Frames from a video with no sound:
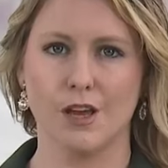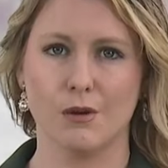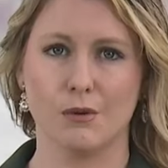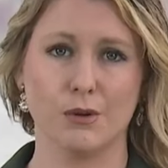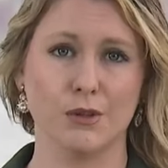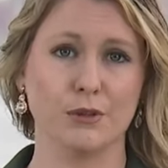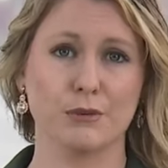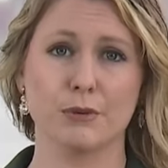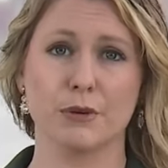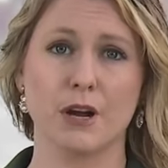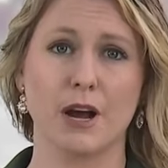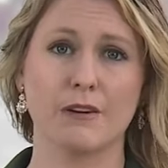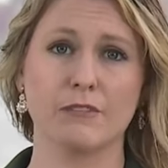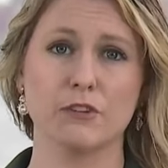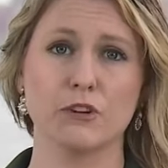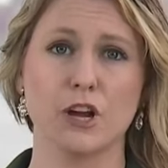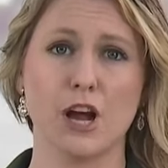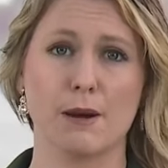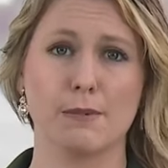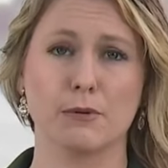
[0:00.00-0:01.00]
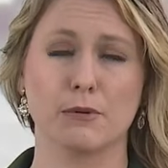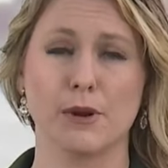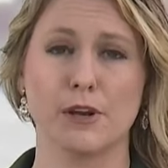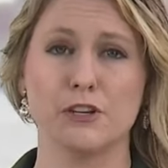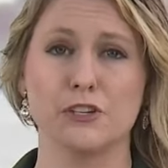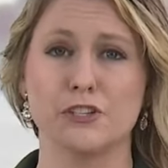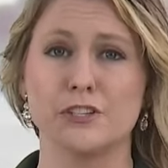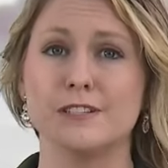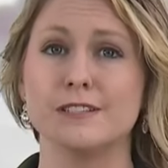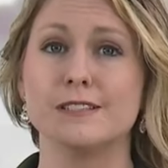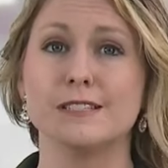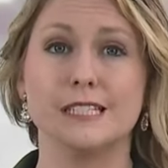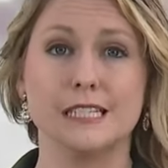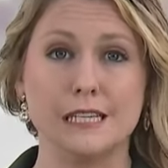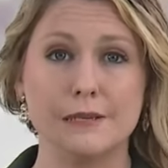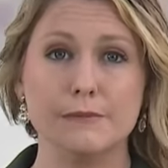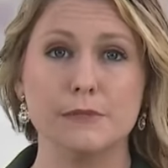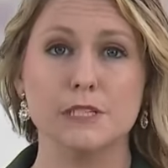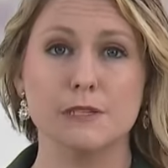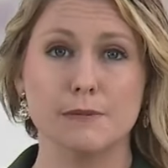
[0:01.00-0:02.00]
Well, the recovery operation
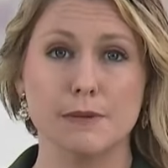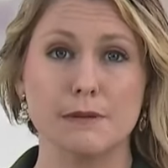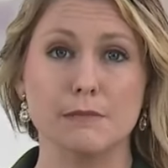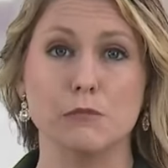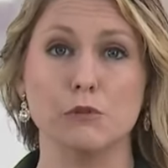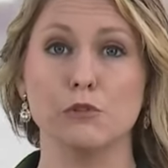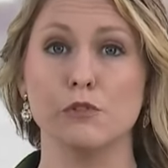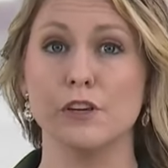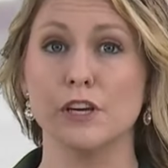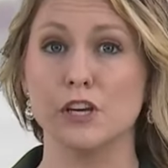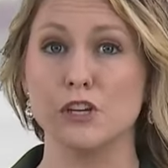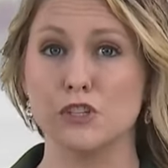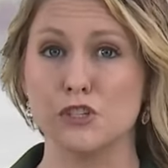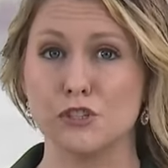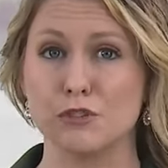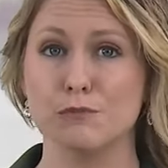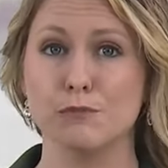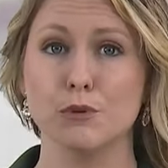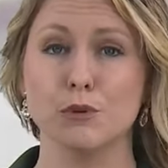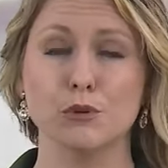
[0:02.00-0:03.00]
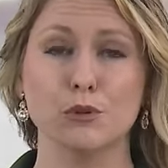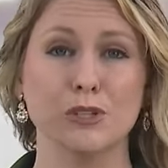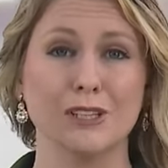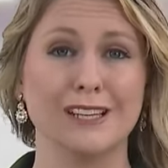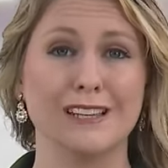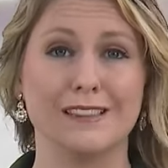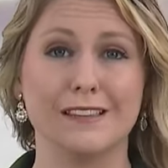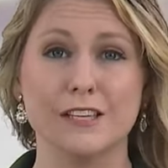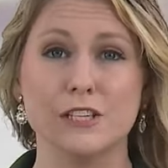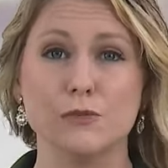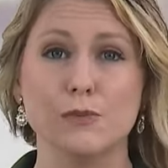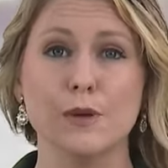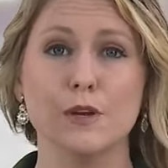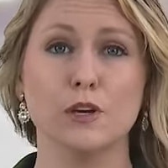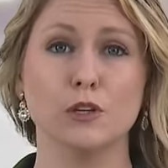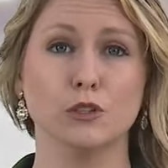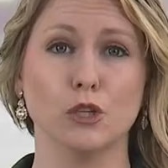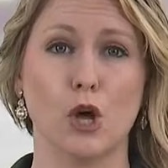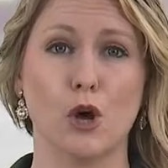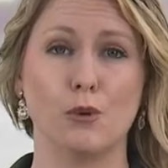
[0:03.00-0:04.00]
seems to be moving smoothly. This week
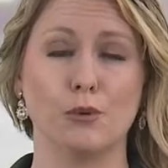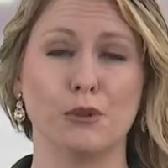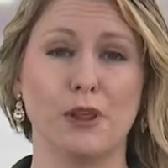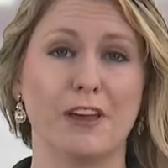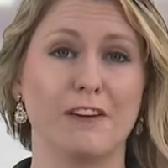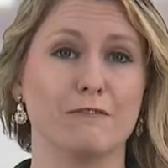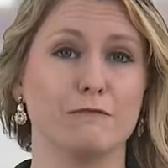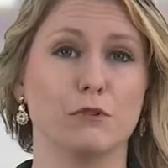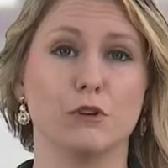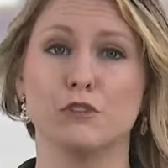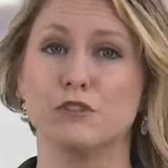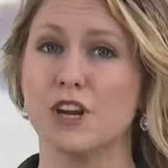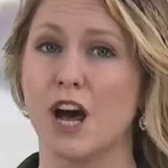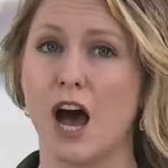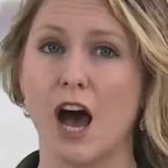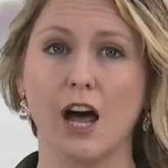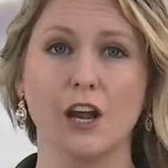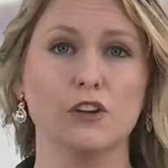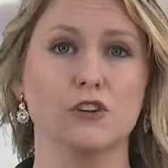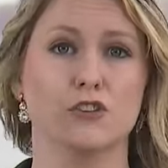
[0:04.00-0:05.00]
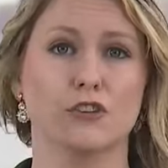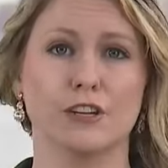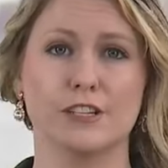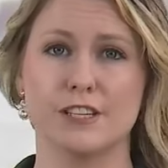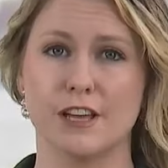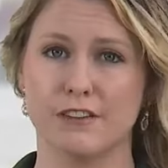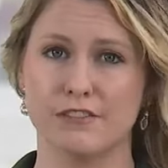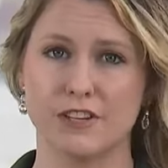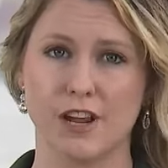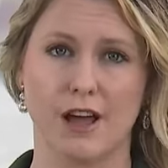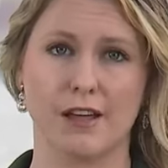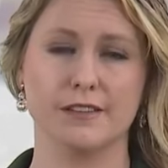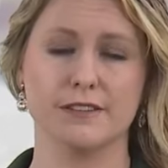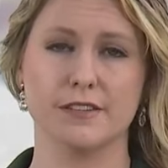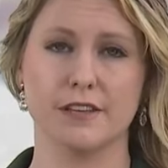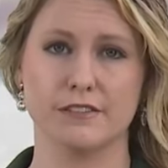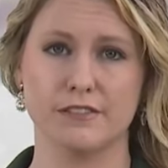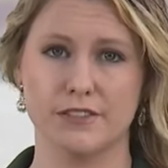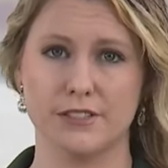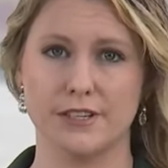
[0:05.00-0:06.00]
alone, they've moved hundreds of
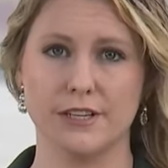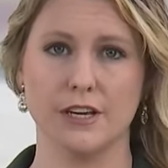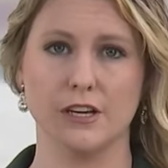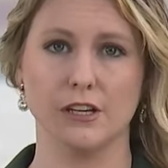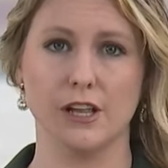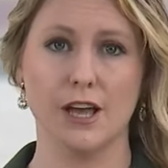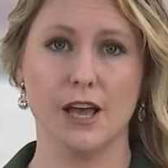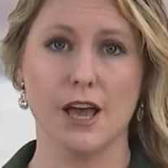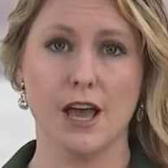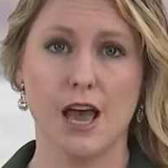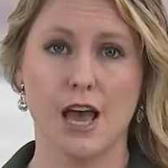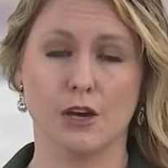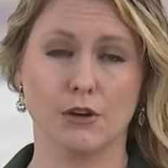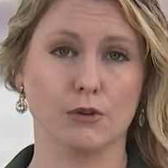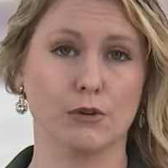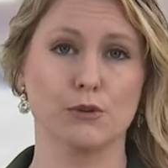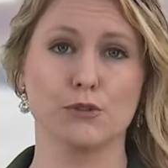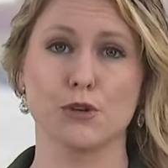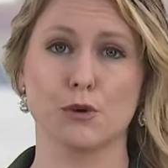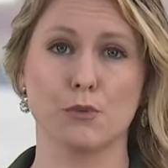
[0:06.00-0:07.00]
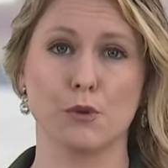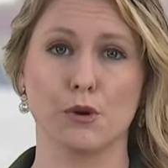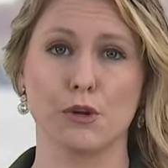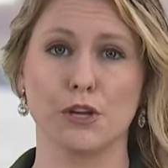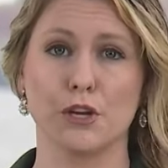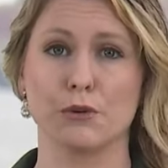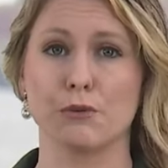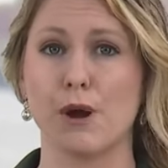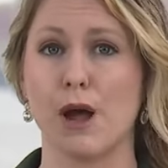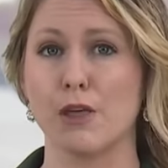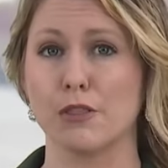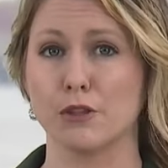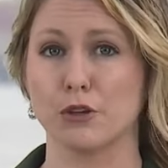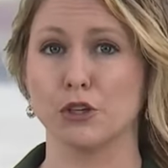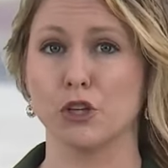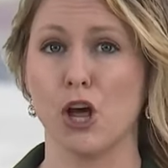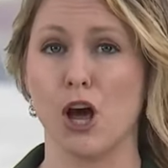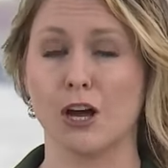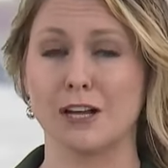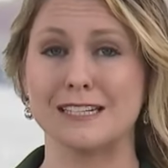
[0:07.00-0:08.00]
tons of steel, and crews are working around the
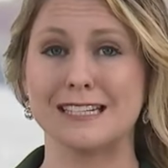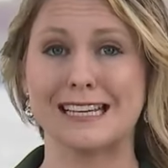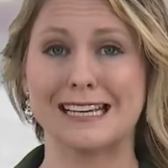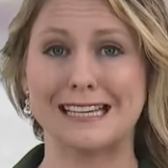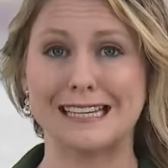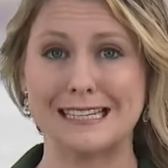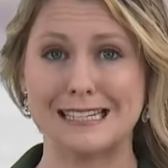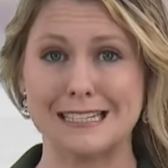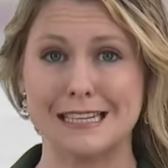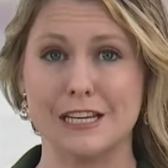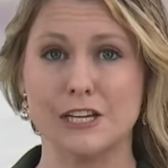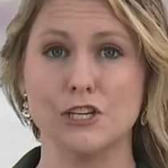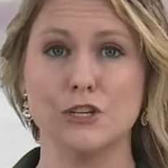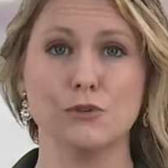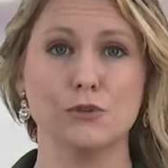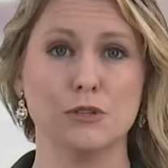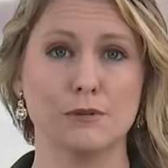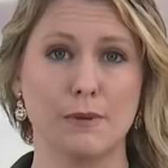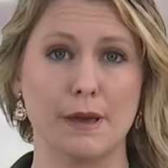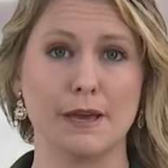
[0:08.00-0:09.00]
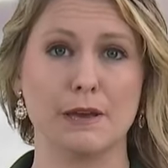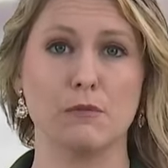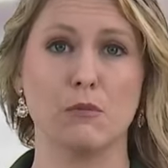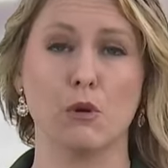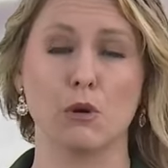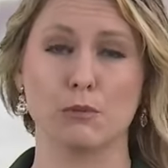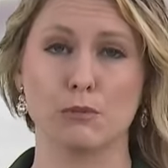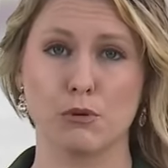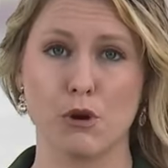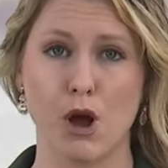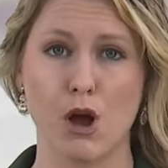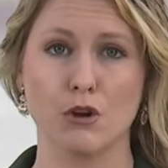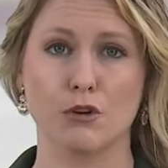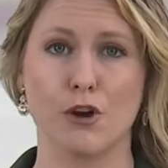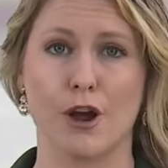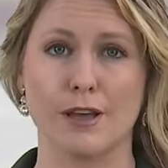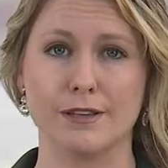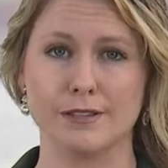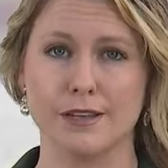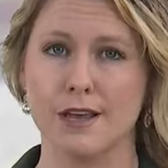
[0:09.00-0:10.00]
clock to continue to make more
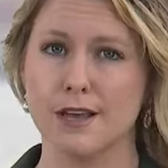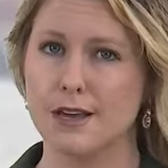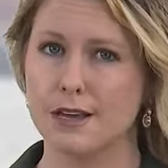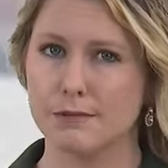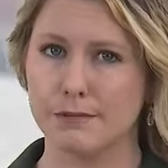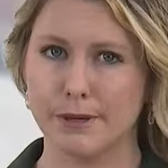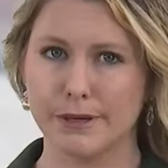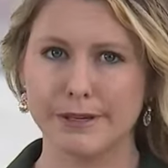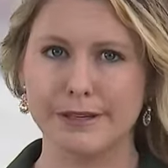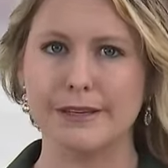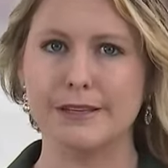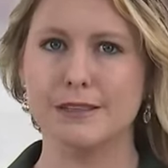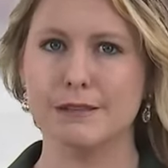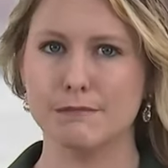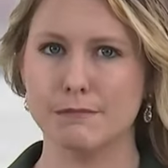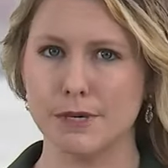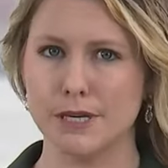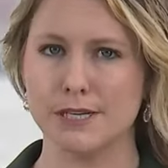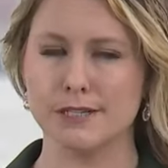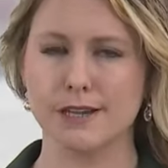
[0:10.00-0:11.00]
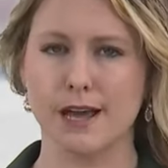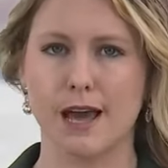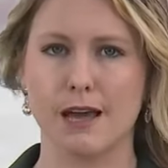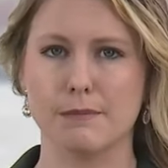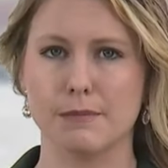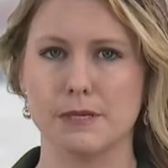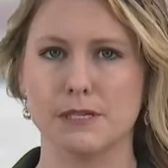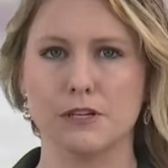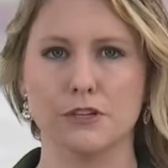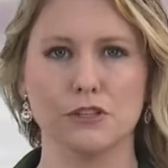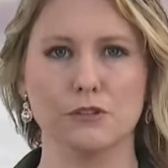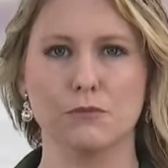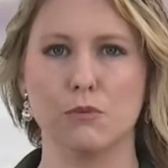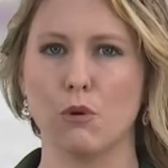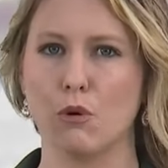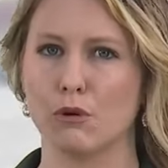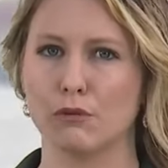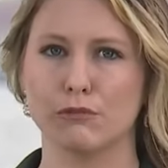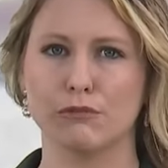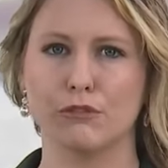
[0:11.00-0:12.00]
progress. But in the meantime, until the
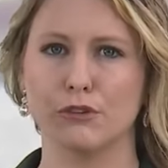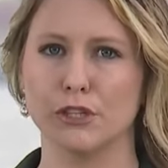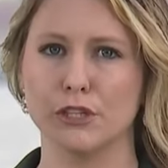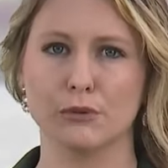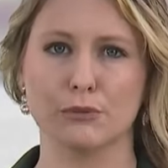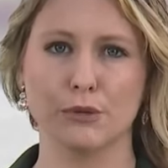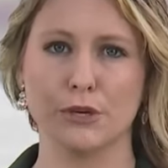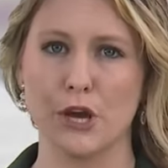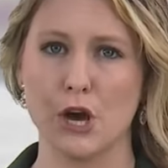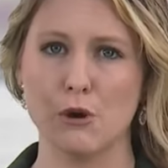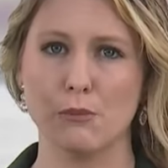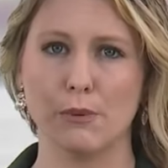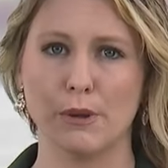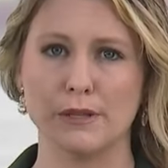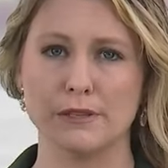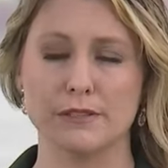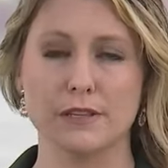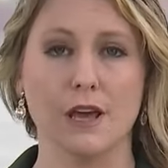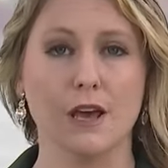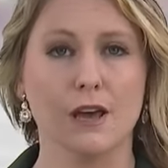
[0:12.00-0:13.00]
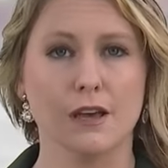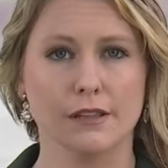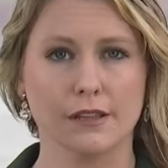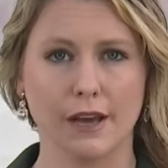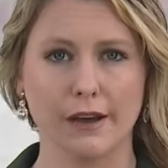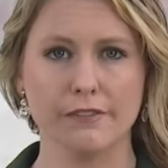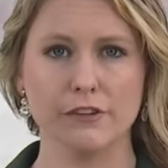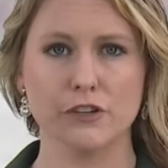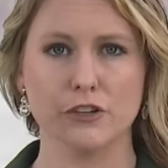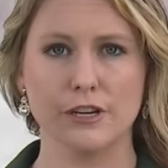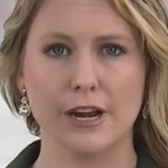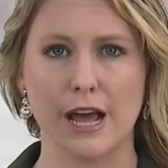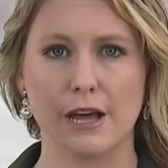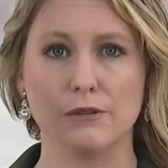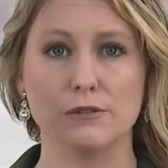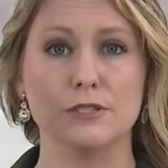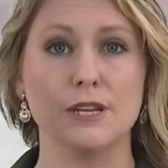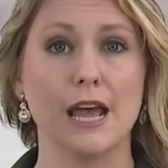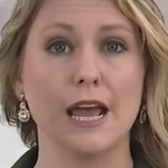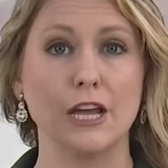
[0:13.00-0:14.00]
port fully reopens, the governor
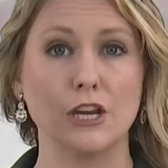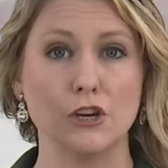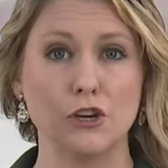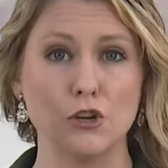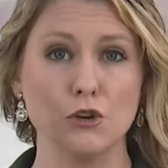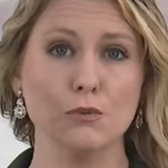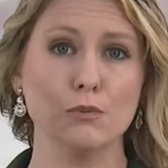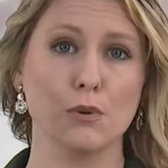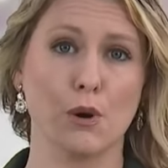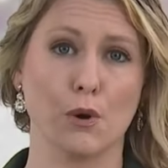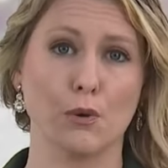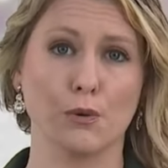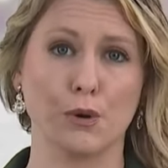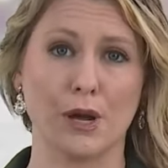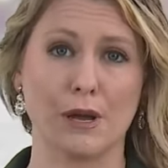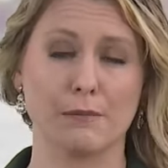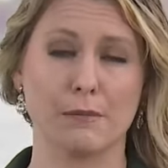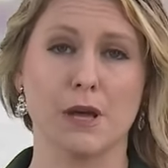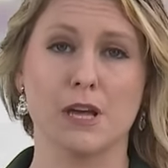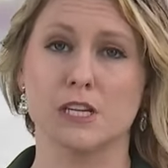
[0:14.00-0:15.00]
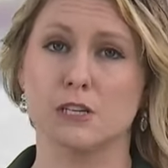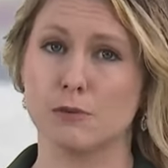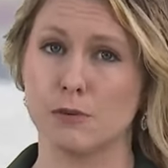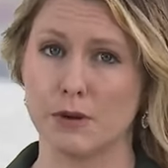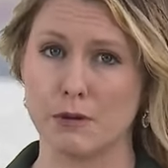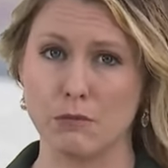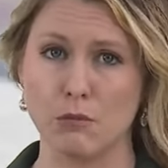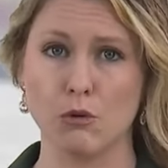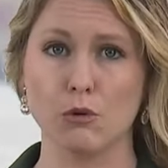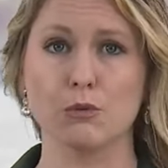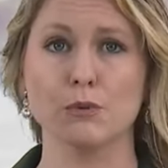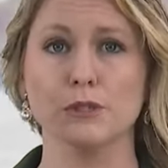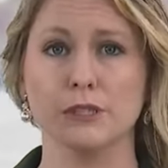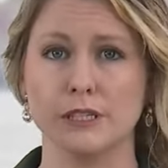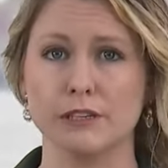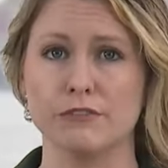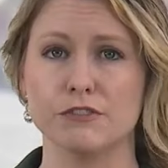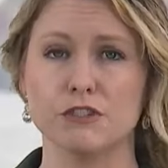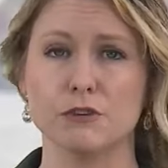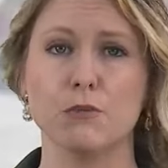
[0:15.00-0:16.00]
announced a new program to bring more
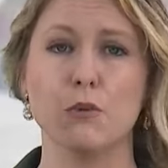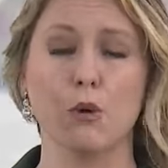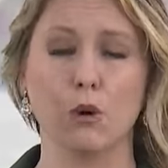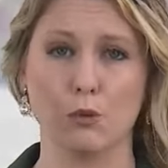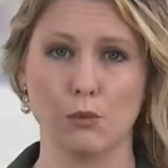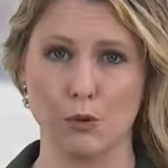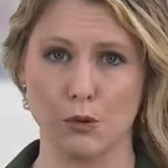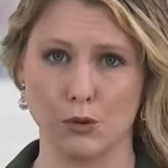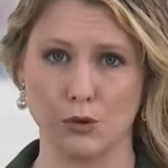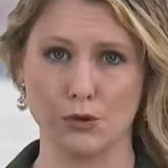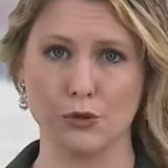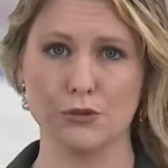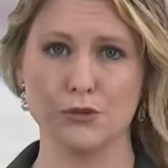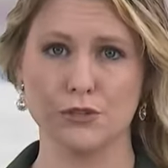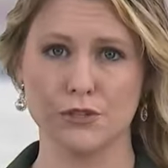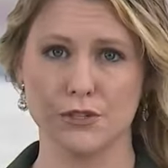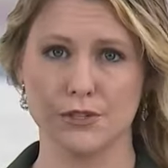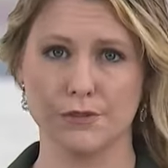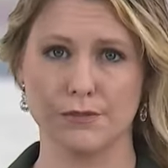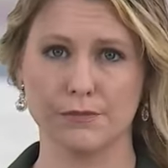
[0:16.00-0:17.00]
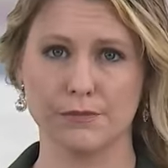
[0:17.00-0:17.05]
relief to port workers.